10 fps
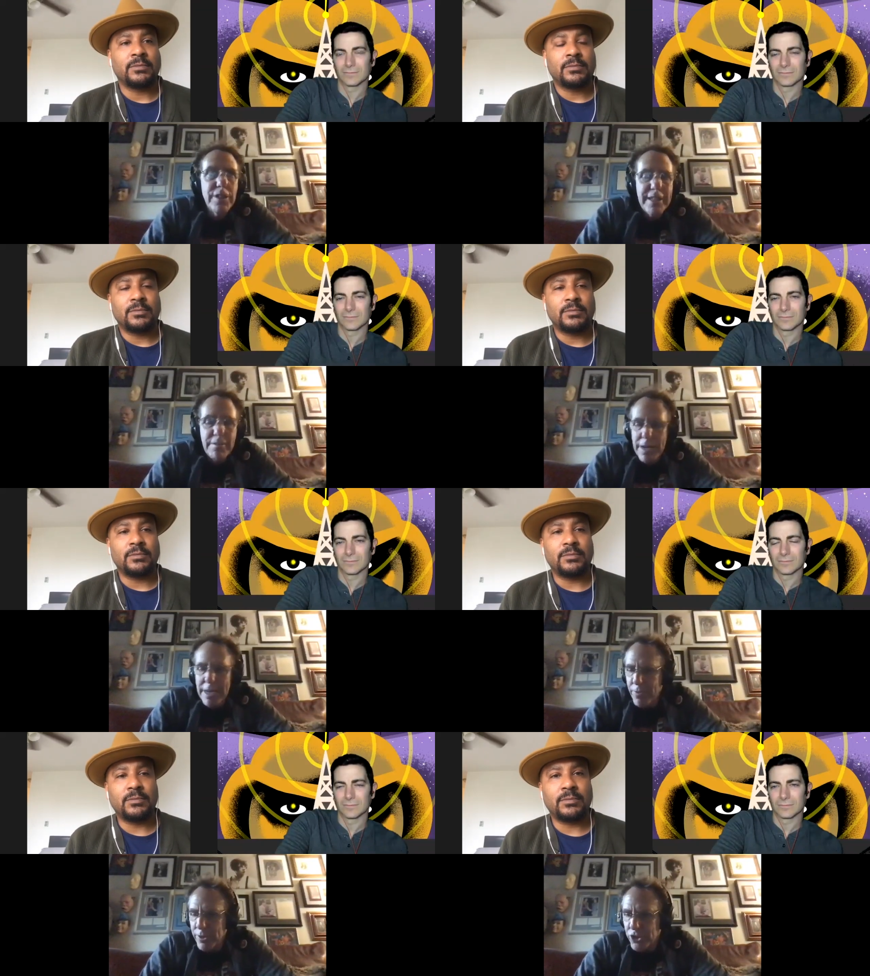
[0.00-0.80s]
Speaker 1: in my
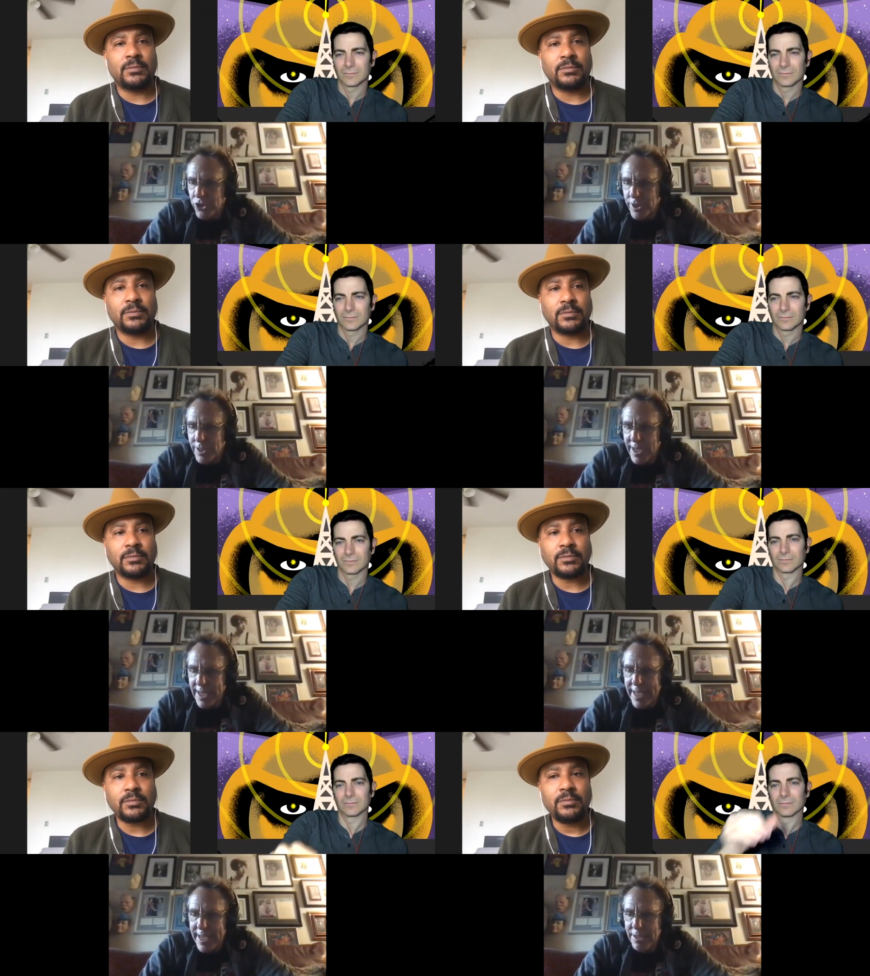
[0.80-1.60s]
version i
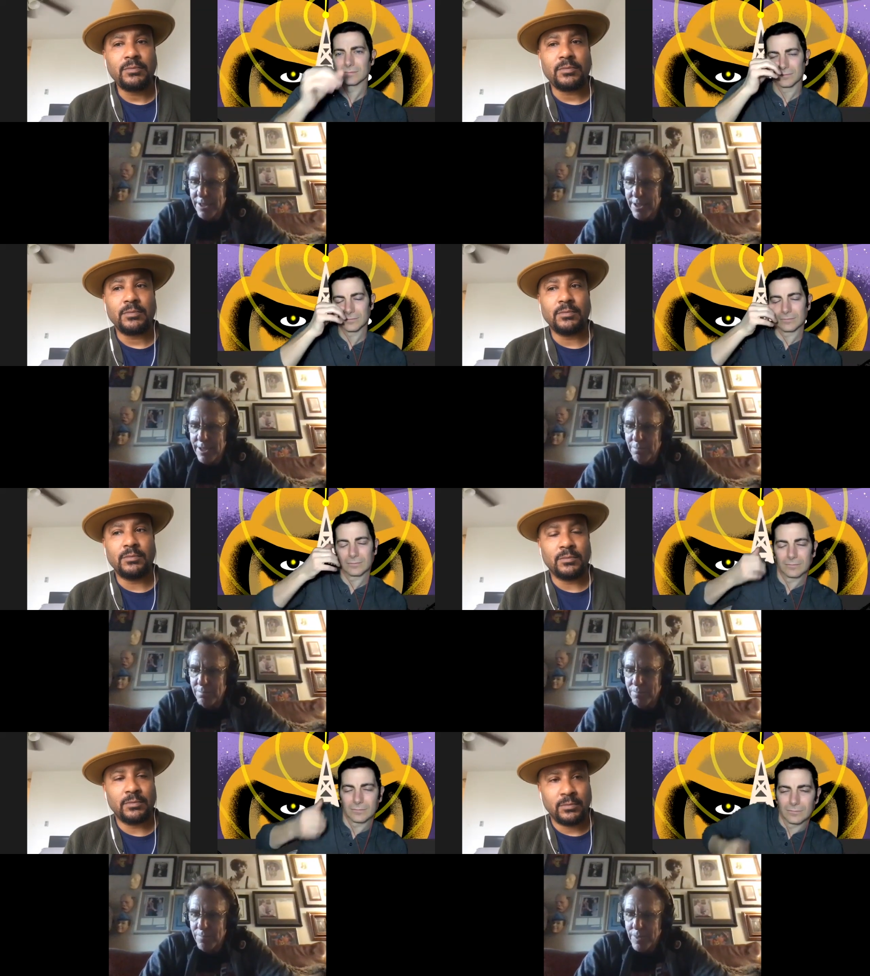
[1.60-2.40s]
had
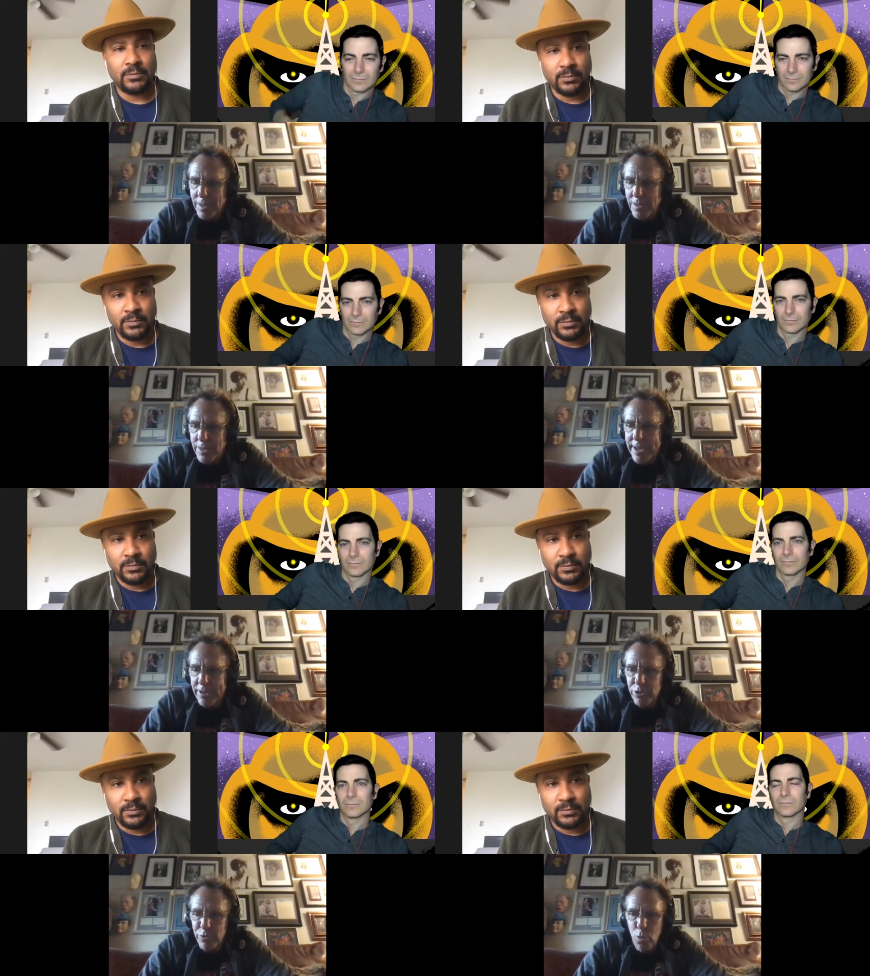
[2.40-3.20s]
um, the
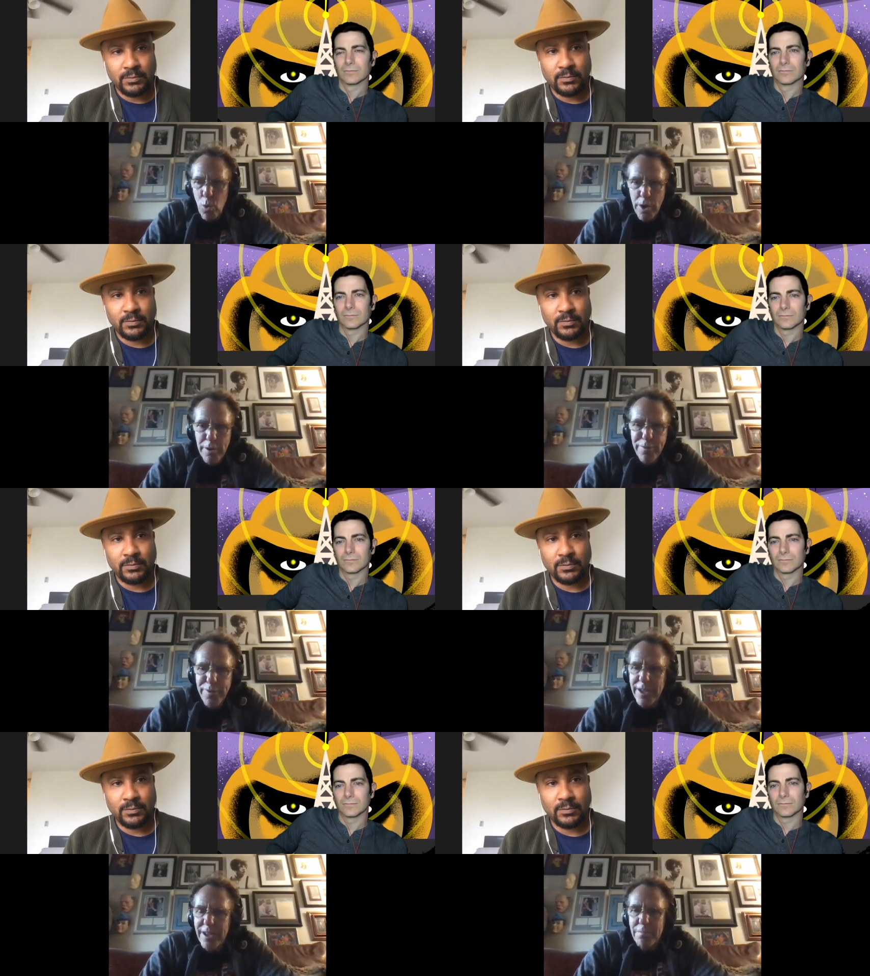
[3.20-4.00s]
character of Worf
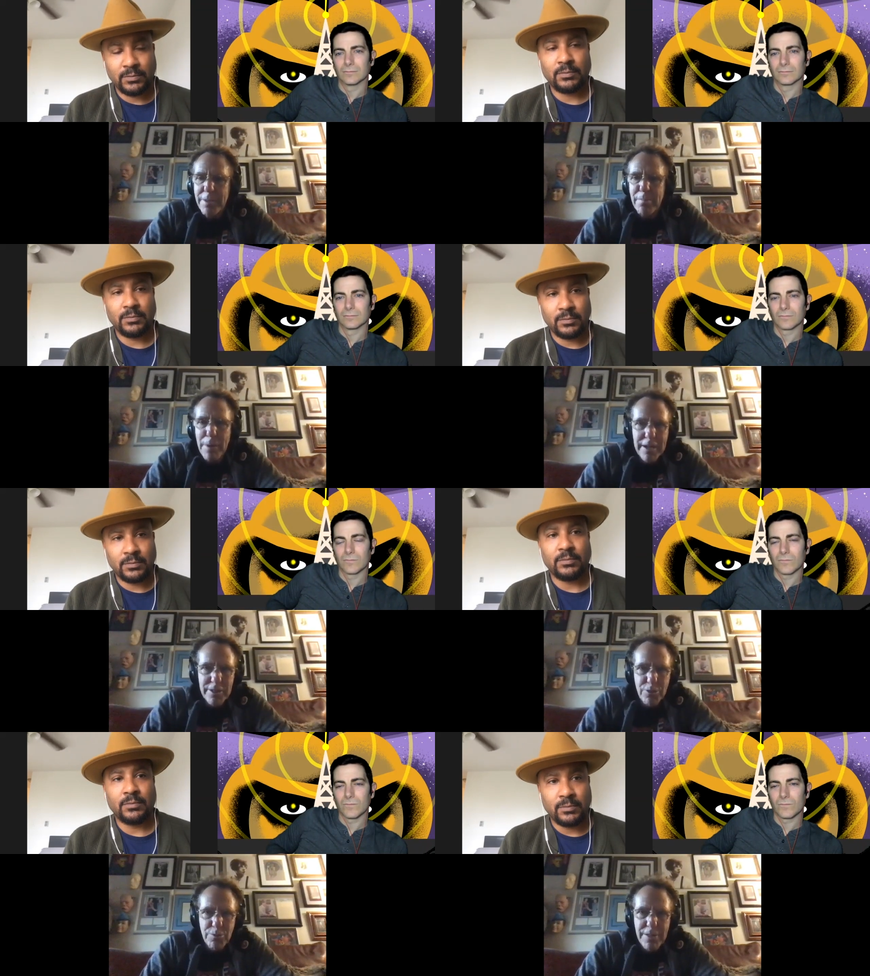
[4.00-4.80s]
be a
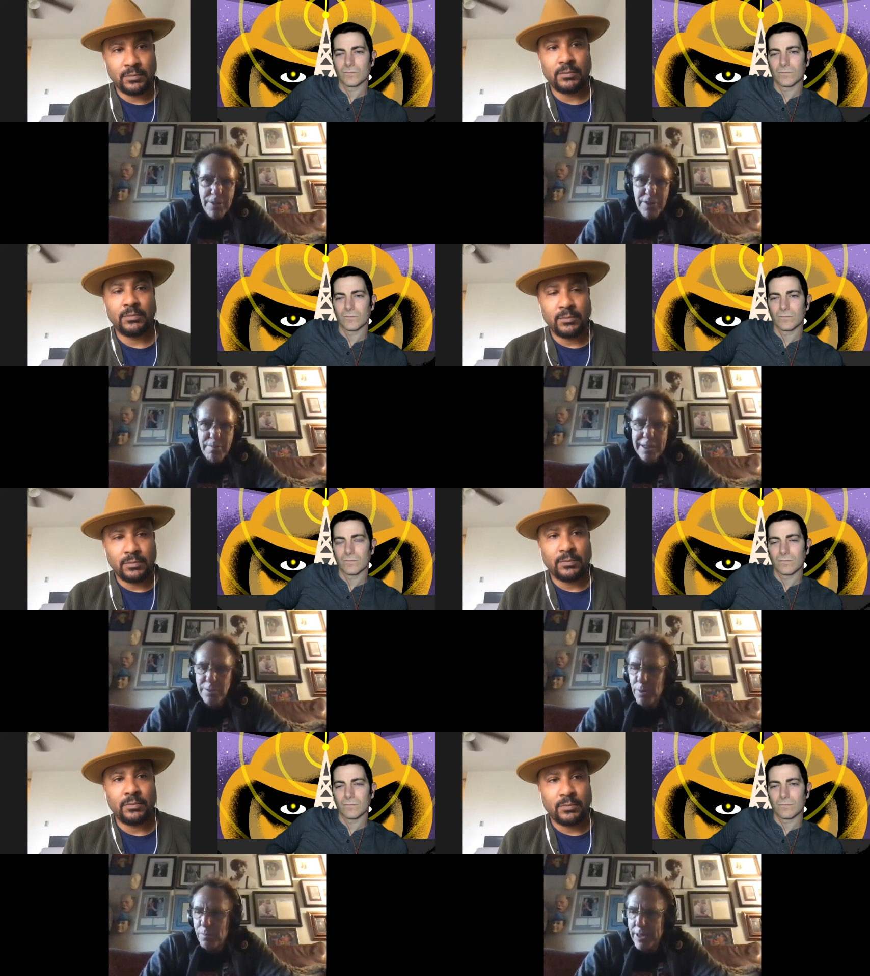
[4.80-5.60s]
boxer rather than a
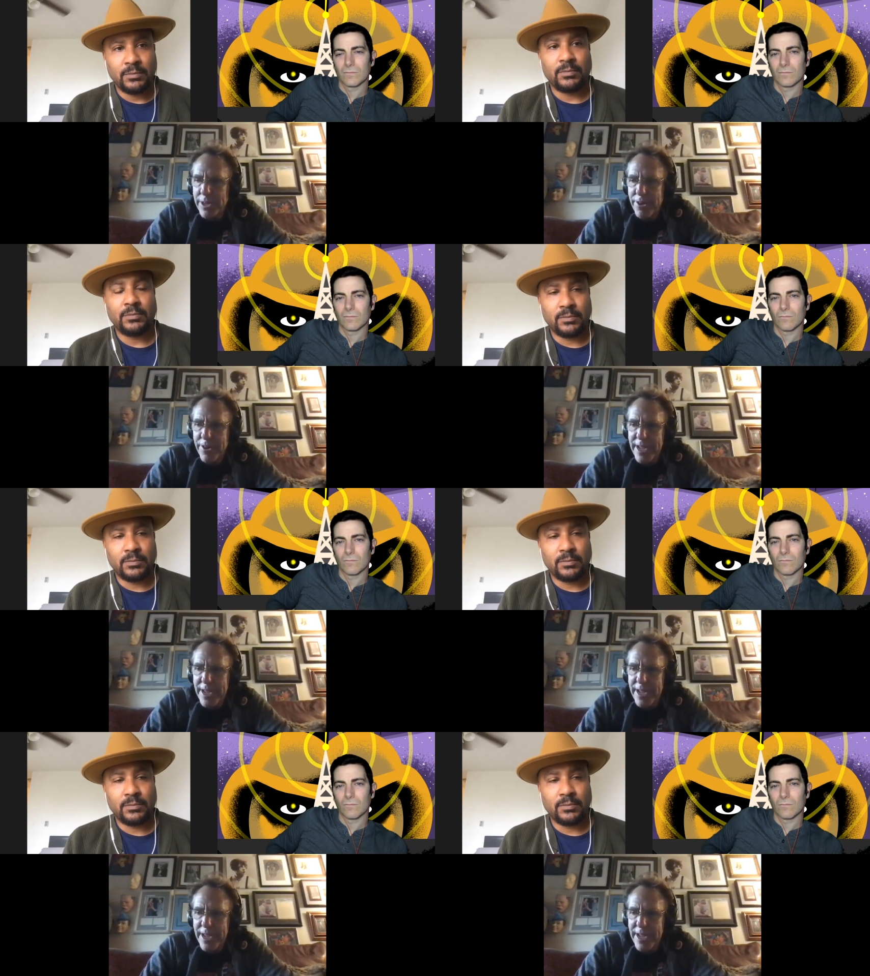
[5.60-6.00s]
baseball player.